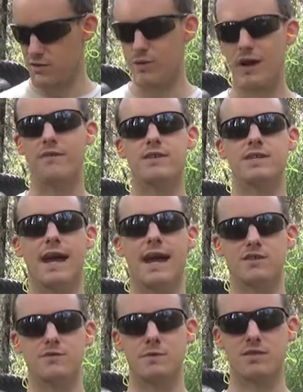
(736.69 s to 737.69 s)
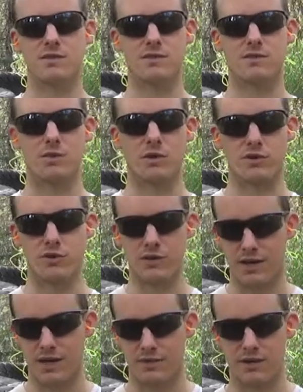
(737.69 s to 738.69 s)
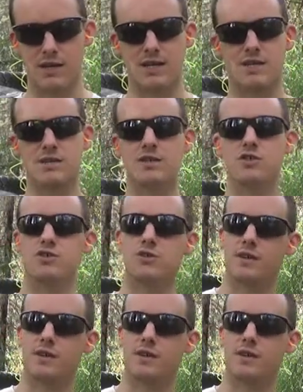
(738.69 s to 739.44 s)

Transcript: you have attachments to where you can have a leg extension,